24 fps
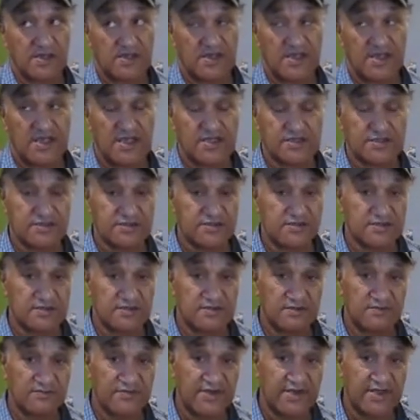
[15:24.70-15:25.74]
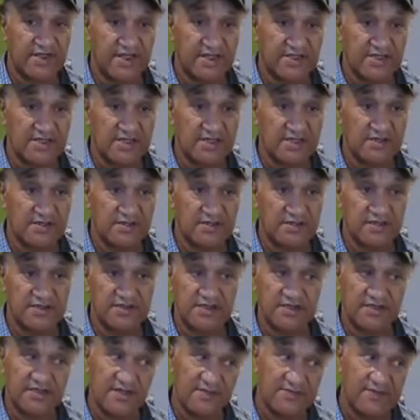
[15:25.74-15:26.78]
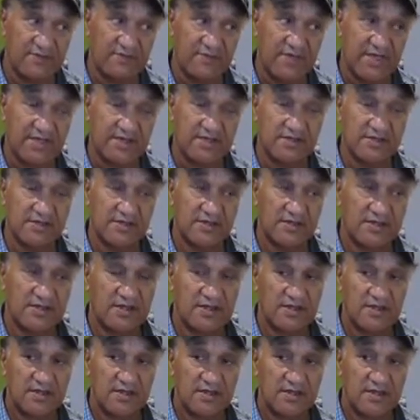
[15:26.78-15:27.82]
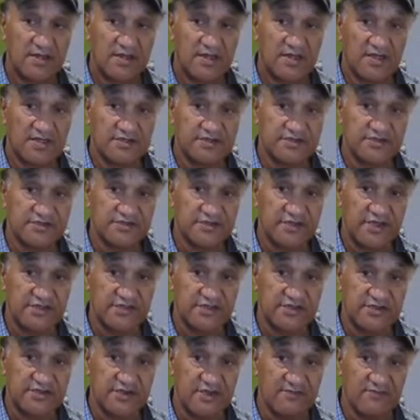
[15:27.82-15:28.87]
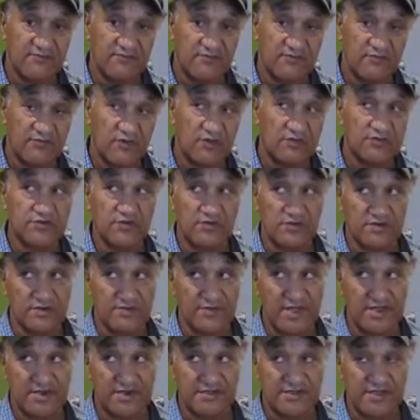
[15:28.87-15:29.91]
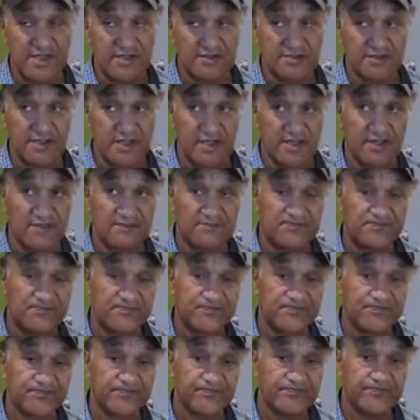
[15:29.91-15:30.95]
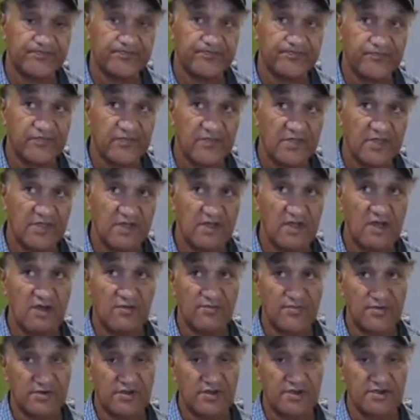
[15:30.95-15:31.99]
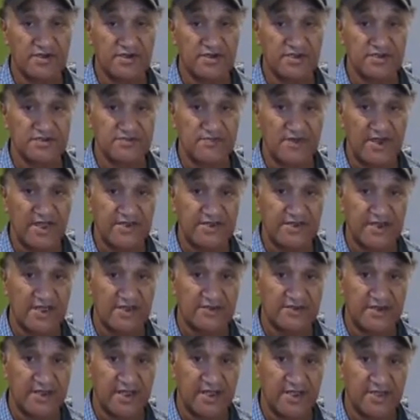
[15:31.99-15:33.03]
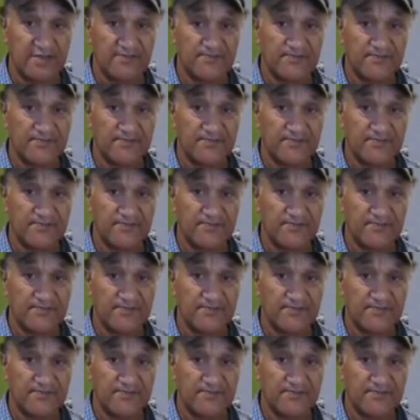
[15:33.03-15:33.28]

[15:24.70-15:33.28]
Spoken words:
at Parihaka, and then coming back, I just said to Jim, we'll talk about it down there. I'll put on the display down there